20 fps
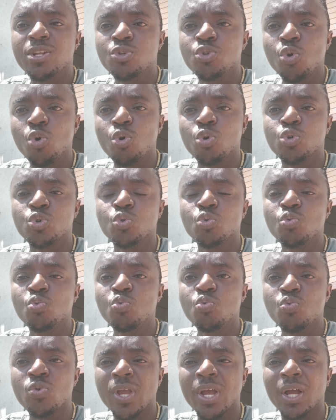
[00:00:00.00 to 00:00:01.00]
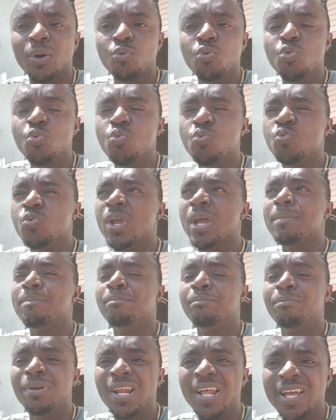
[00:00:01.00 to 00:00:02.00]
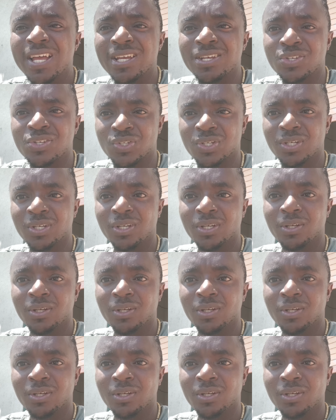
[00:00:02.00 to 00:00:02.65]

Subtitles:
those who were blessed,